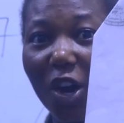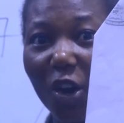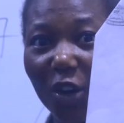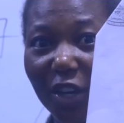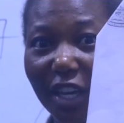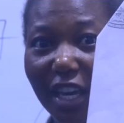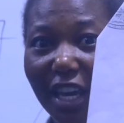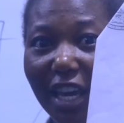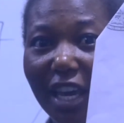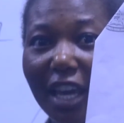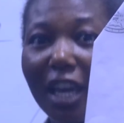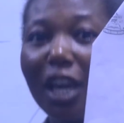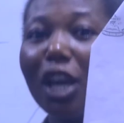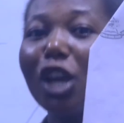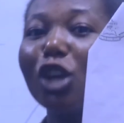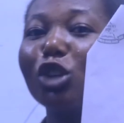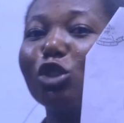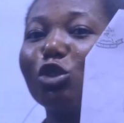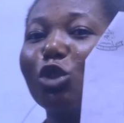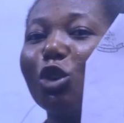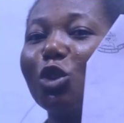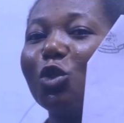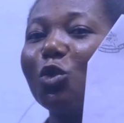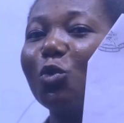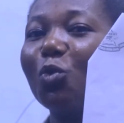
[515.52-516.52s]
okay?
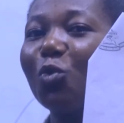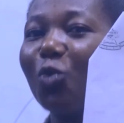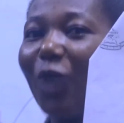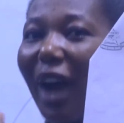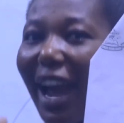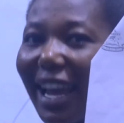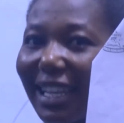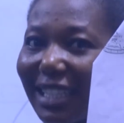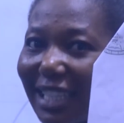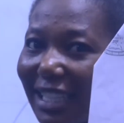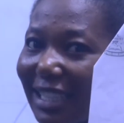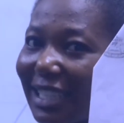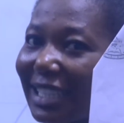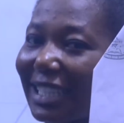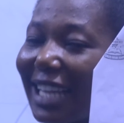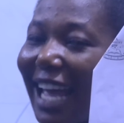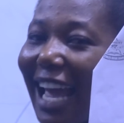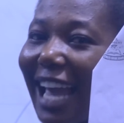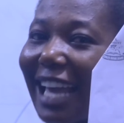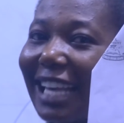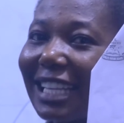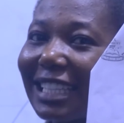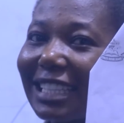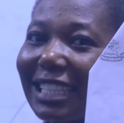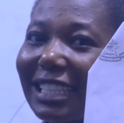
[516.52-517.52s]
So you write it
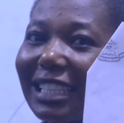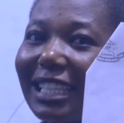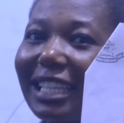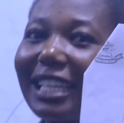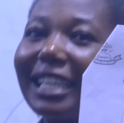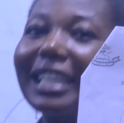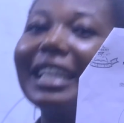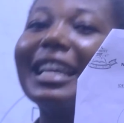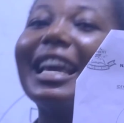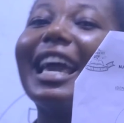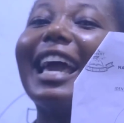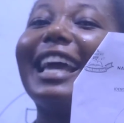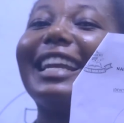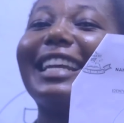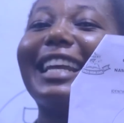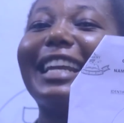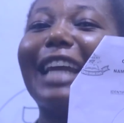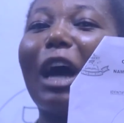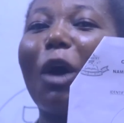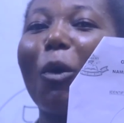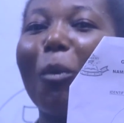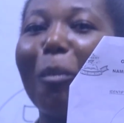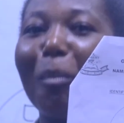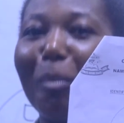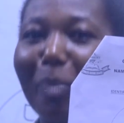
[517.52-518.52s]
nicely, and then
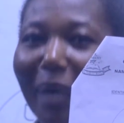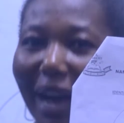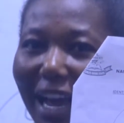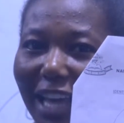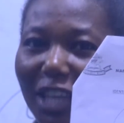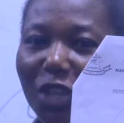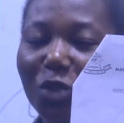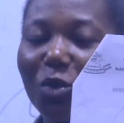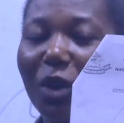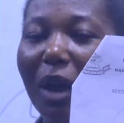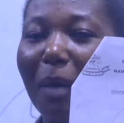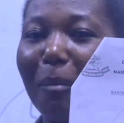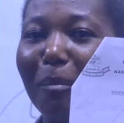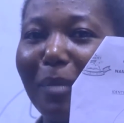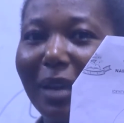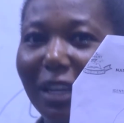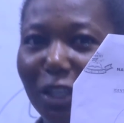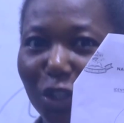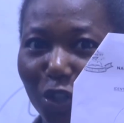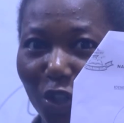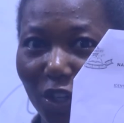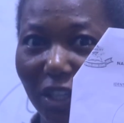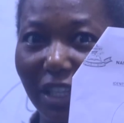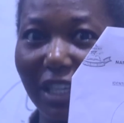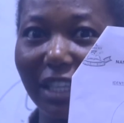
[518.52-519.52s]
I'll buy you a big
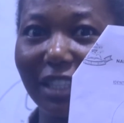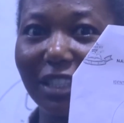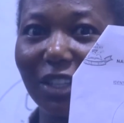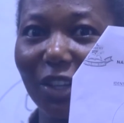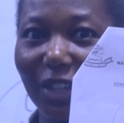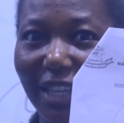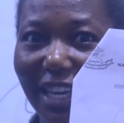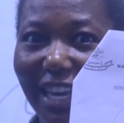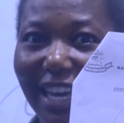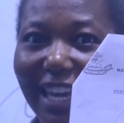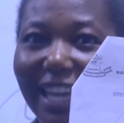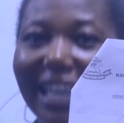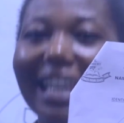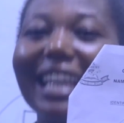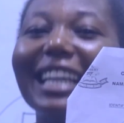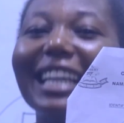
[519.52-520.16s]
chocolate, okay?